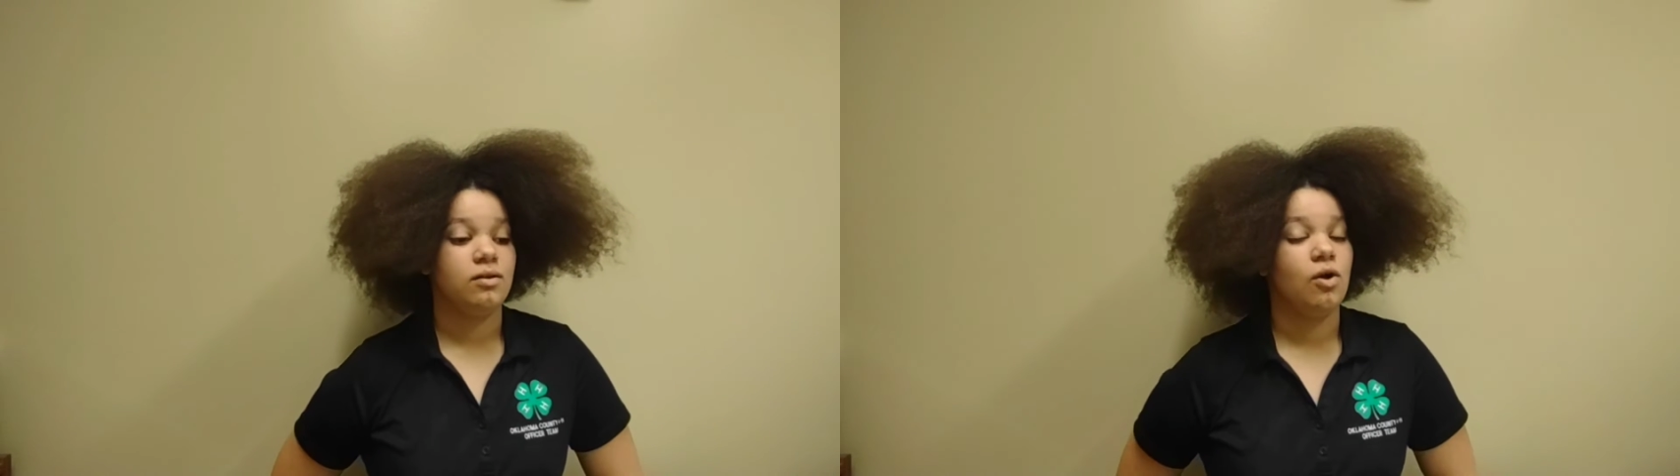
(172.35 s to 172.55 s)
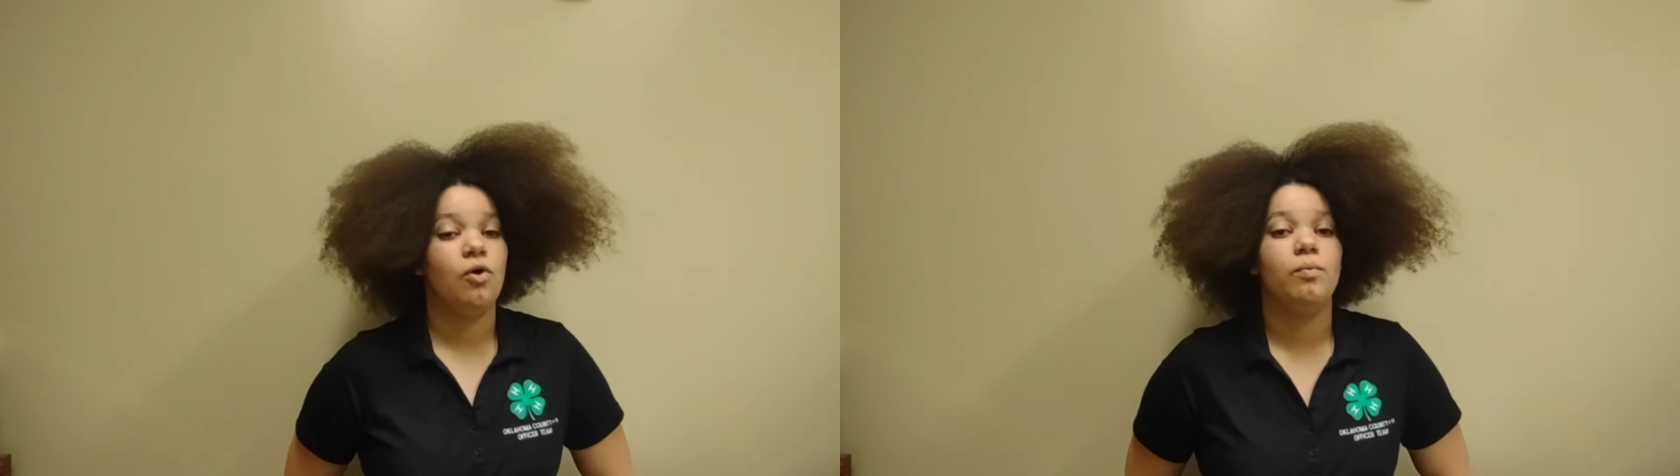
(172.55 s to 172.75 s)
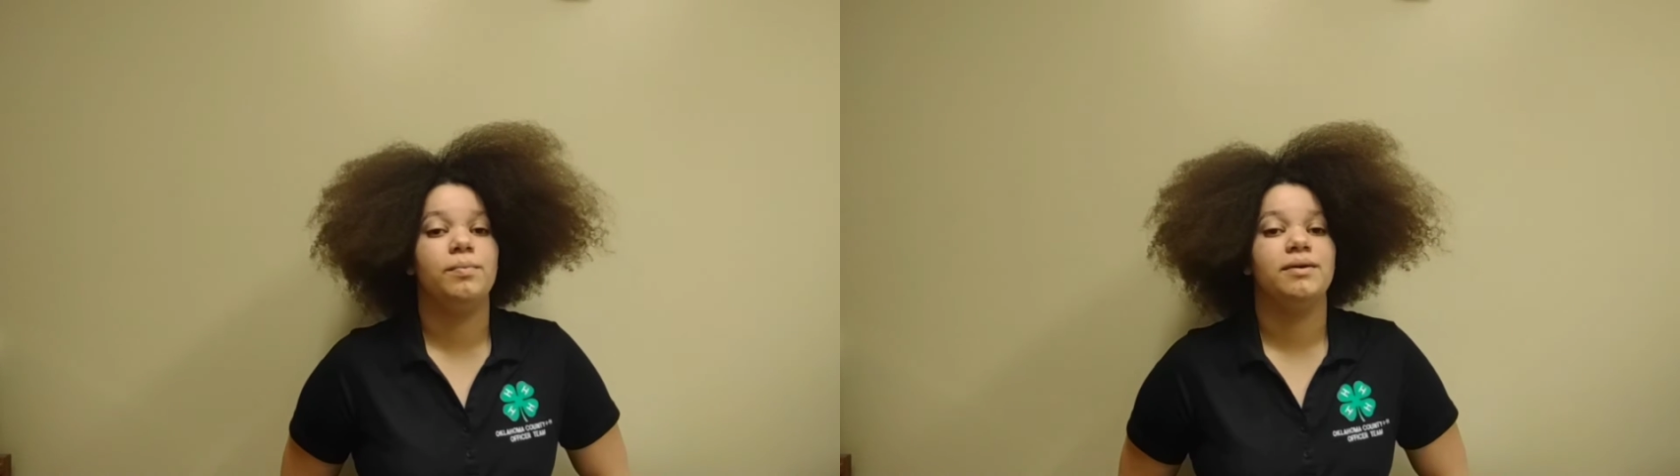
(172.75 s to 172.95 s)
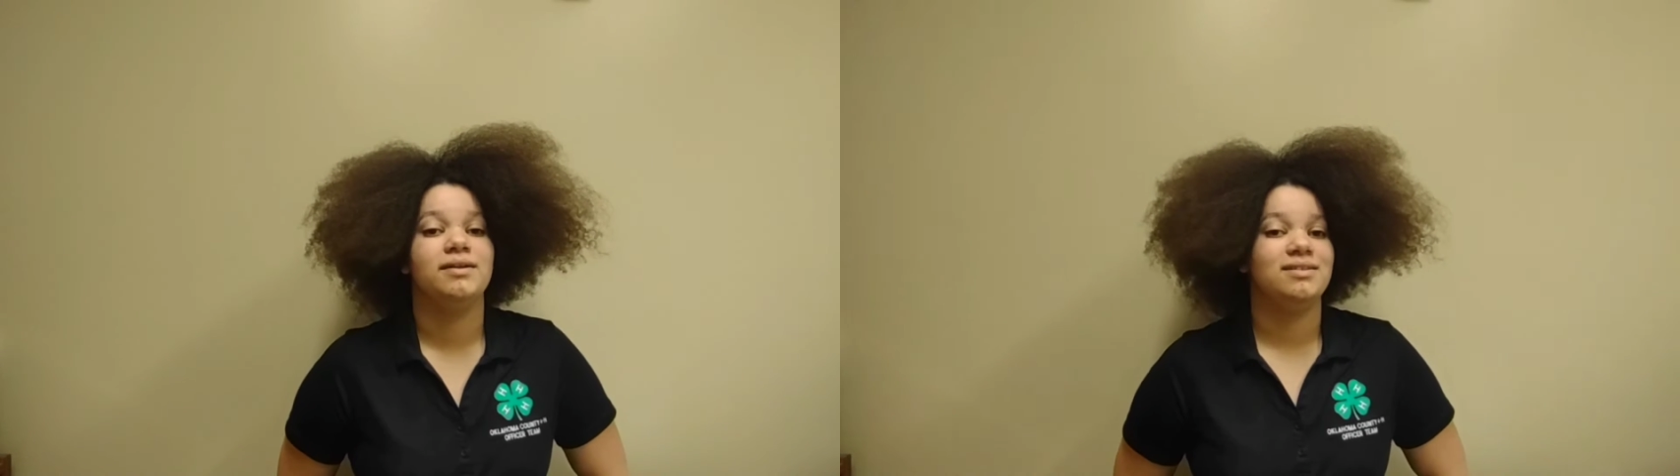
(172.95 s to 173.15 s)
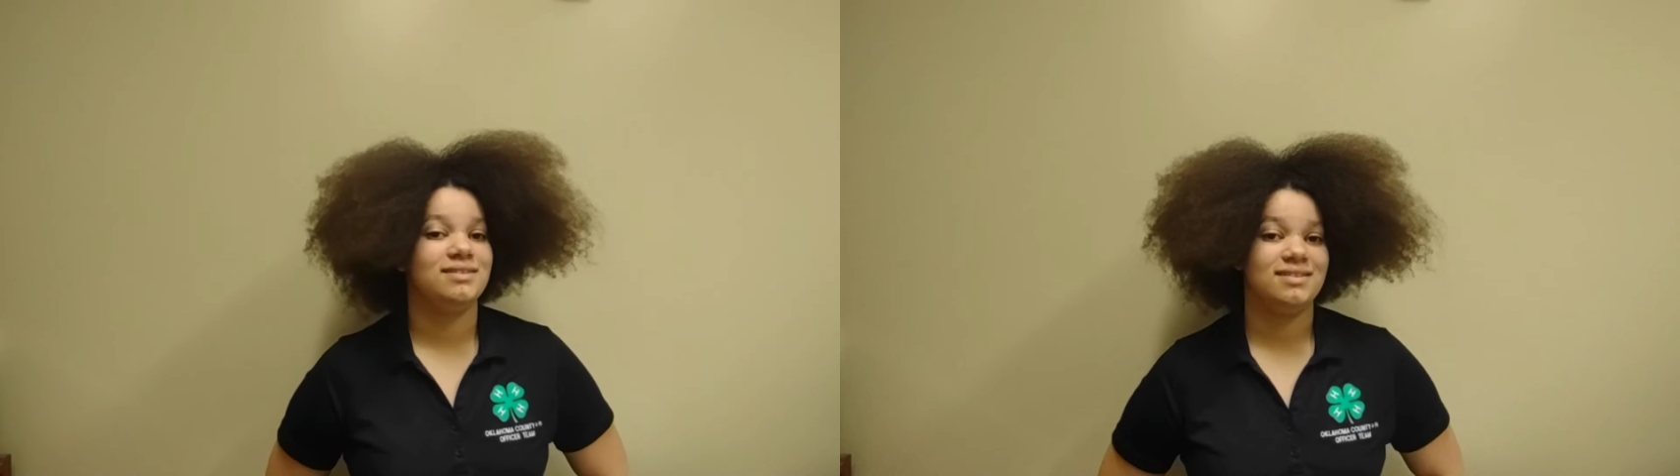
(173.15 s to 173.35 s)
hope,
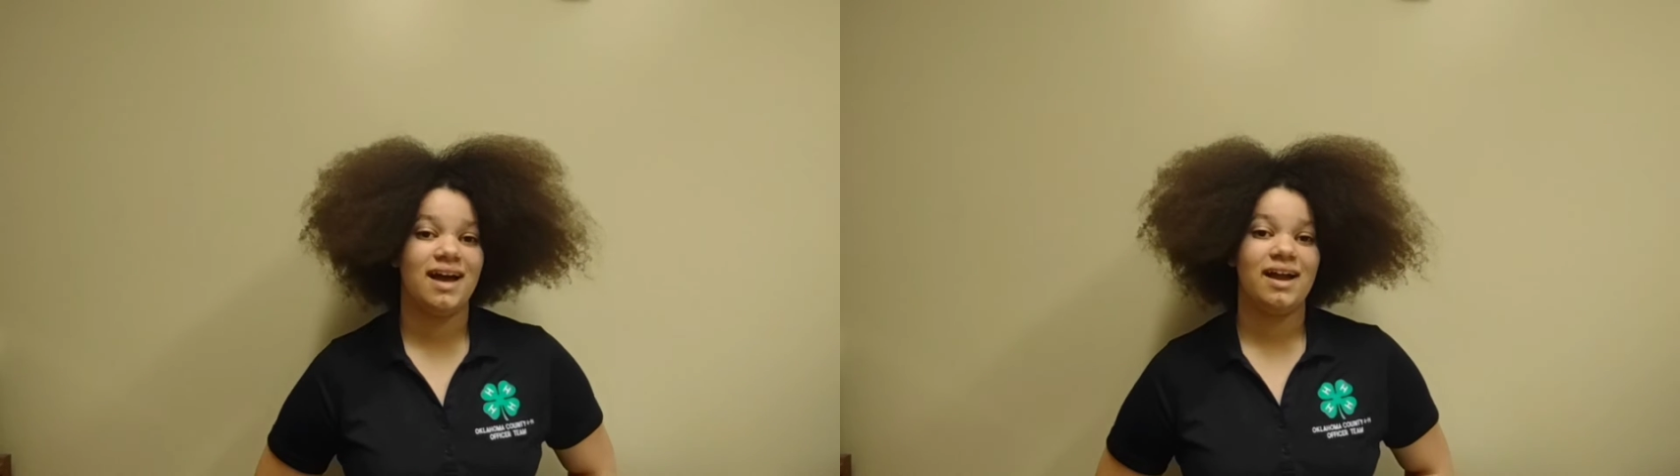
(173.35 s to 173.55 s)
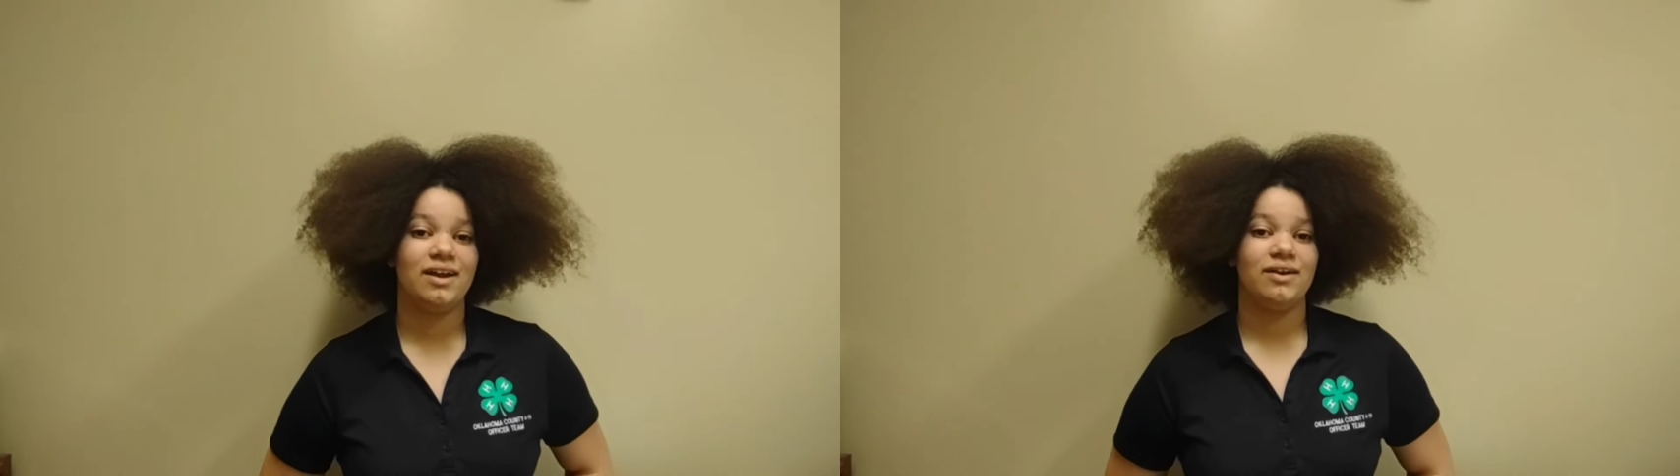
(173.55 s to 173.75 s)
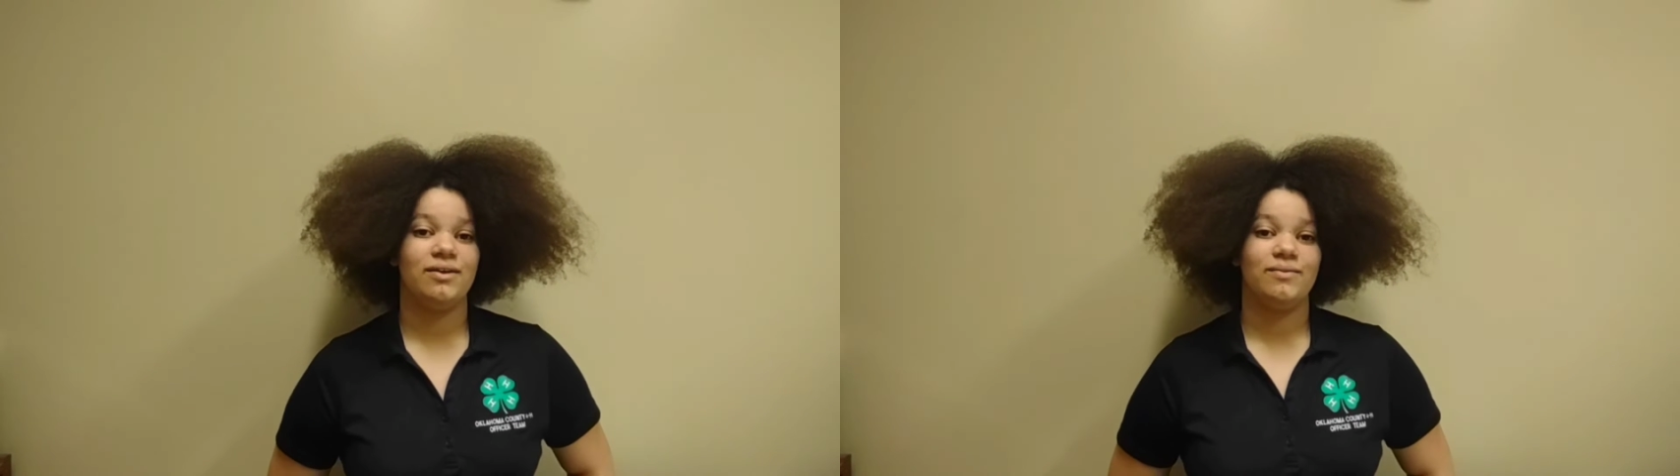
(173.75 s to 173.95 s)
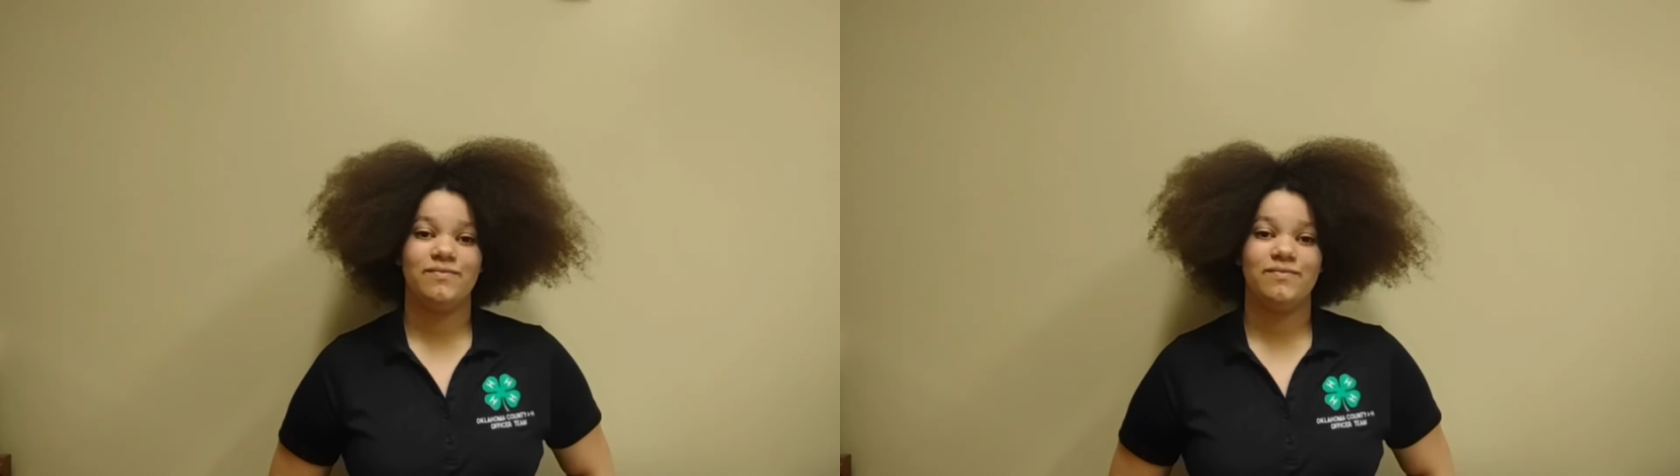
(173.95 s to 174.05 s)
desire,